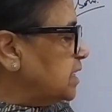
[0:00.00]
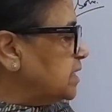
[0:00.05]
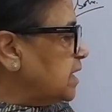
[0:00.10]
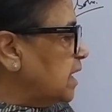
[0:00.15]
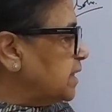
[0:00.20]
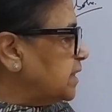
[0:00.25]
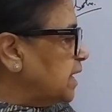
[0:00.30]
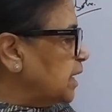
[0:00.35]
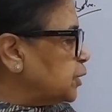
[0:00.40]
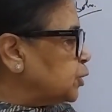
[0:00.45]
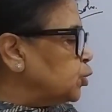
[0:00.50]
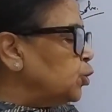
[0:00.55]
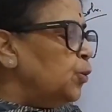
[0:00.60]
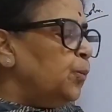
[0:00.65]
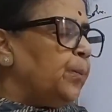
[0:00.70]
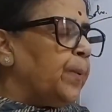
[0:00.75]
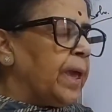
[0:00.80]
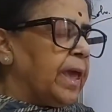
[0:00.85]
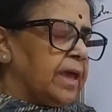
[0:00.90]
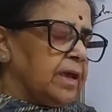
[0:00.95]
are the two
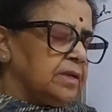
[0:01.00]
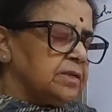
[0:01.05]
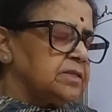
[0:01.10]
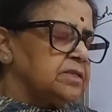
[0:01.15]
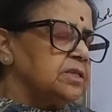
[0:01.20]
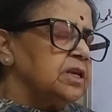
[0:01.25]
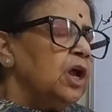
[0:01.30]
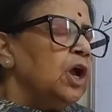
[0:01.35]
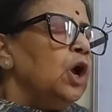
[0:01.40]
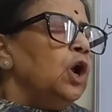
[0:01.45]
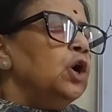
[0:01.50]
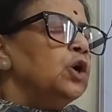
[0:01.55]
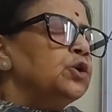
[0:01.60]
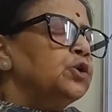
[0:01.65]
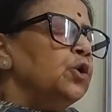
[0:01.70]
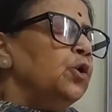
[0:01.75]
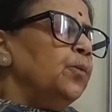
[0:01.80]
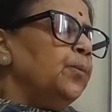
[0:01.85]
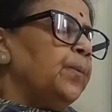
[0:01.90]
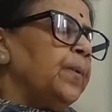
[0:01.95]
pairs.
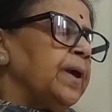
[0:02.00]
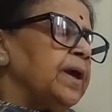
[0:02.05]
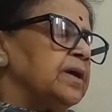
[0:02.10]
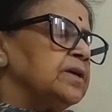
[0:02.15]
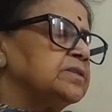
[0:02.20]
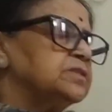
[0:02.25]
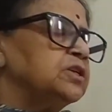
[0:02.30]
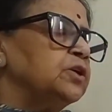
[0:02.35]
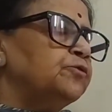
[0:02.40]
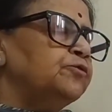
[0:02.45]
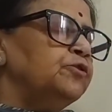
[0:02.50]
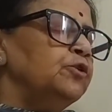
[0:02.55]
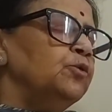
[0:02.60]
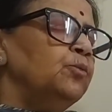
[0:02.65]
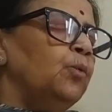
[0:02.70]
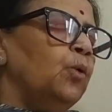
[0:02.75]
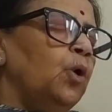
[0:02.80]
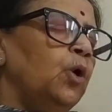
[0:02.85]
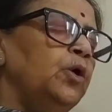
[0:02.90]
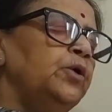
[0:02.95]
If you
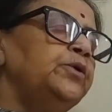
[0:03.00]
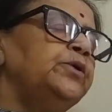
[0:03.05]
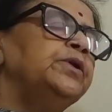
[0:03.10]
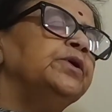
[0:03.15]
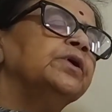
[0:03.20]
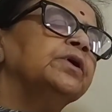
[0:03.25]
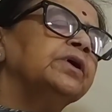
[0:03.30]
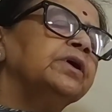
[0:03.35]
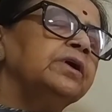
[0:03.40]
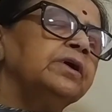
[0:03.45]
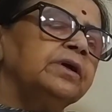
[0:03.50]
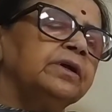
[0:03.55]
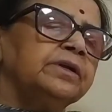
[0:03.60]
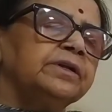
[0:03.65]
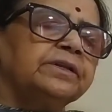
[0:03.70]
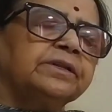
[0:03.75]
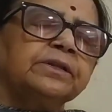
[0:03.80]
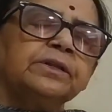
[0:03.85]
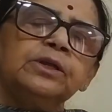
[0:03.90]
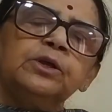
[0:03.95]
want,
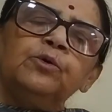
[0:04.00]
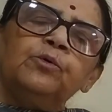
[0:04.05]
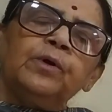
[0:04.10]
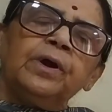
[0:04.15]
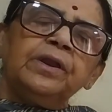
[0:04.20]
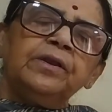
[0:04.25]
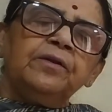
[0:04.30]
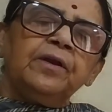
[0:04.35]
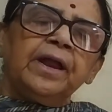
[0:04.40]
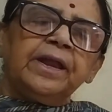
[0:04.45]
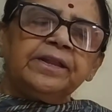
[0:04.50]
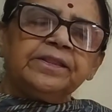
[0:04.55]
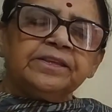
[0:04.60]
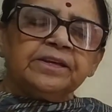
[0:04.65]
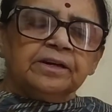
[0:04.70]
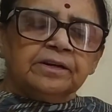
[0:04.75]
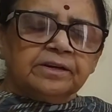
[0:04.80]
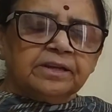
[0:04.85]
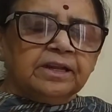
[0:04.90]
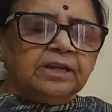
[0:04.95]
you can write
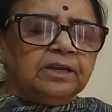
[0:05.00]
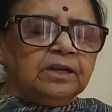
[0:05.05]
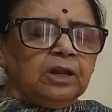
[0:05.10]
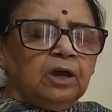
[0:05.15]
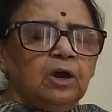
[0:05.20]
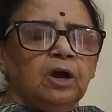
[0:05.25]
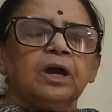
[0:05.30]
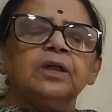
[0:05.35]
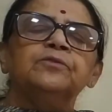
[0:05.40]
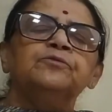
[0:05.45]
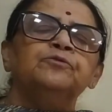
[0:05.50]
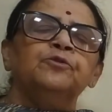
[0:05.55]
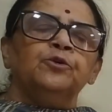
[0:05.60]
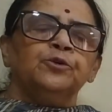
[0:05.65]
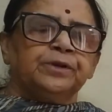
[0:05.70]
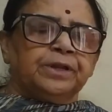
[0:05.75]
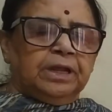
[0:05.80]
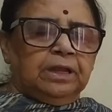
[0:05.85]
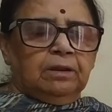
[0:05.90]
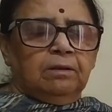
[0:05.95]
13 or
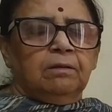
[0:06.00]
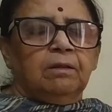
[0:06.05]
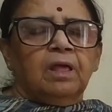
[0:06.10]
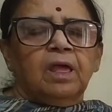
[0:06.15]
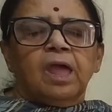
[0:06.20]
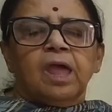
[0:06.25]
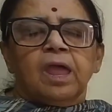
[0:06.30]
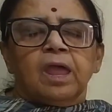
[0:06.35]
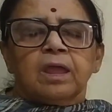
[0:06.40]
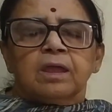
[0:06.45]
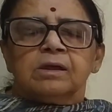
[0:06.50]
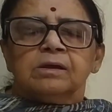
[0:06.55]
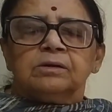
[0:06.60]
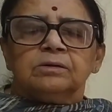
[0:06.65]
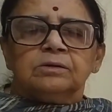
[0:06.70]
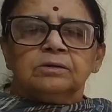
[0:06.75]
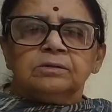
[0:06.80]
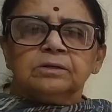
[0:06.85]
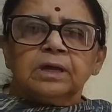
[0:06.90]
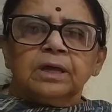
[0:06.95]
14.
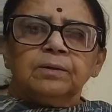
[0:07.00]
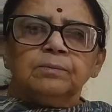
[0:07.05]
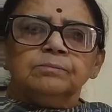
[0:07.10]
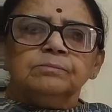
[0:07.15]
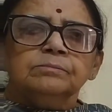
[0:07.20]
Okay.